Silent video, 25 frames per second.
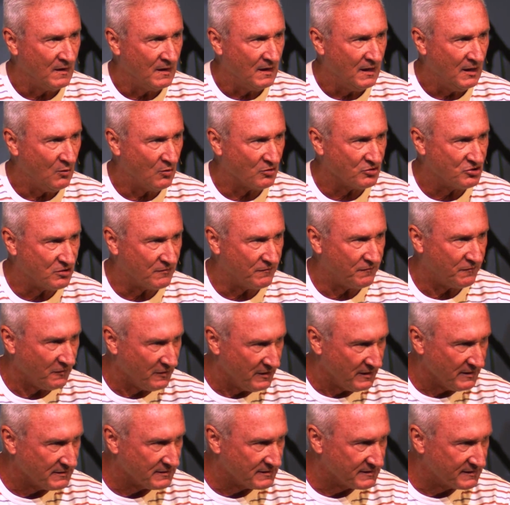He wants your
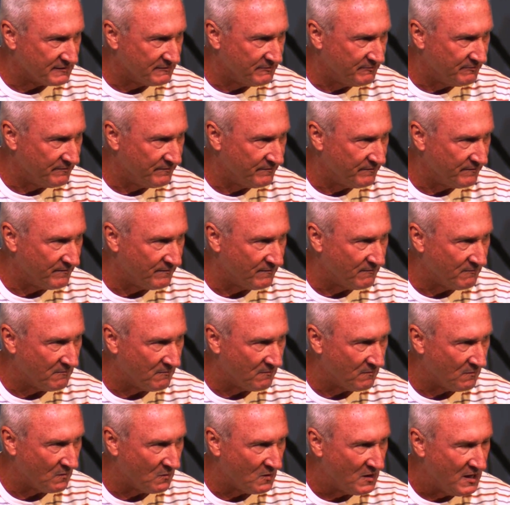friends.
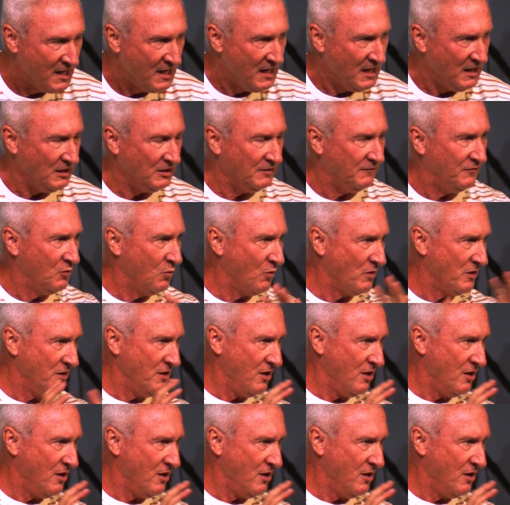And if you want to